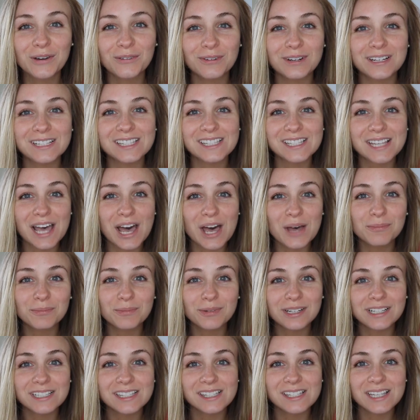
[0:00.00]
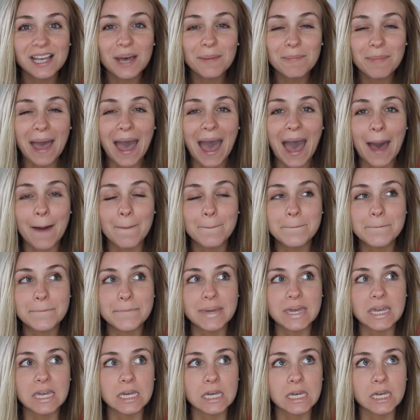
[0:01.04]
What's up? What's up?
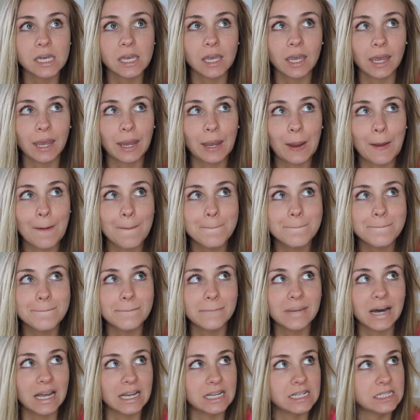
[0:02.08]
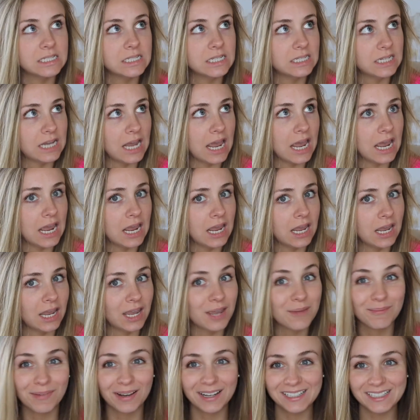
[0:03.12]
Happy
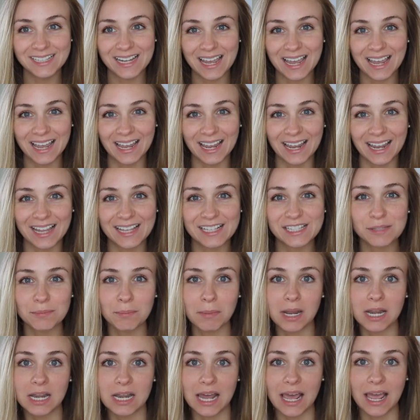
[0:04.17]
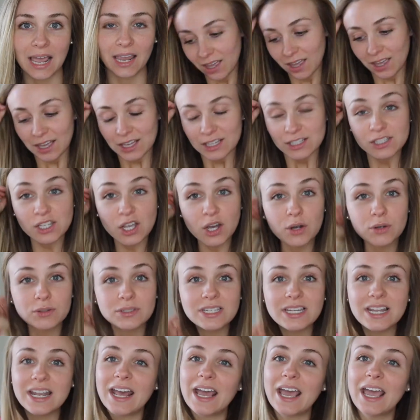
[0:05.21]
Monday. It's Monday. So
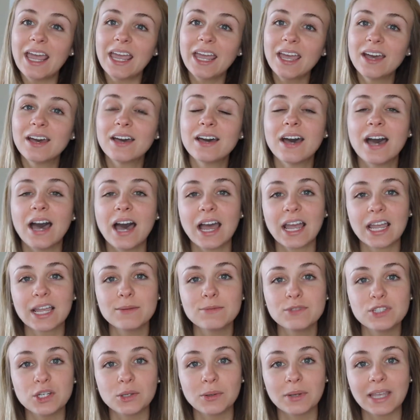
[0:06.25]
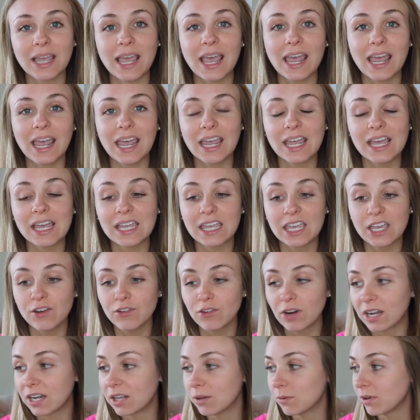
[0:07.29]
today I am doing a get
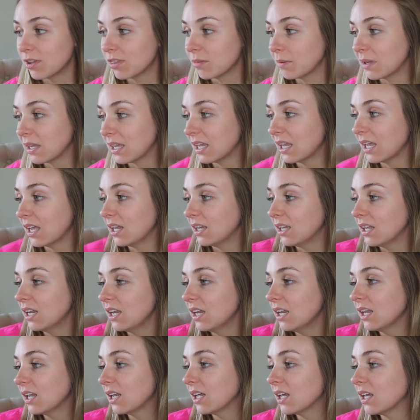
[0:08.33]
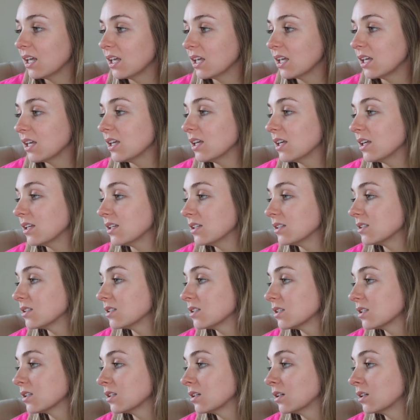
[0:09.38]
ready with me and it
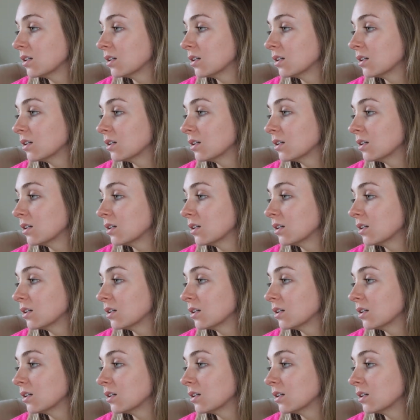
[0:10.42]
is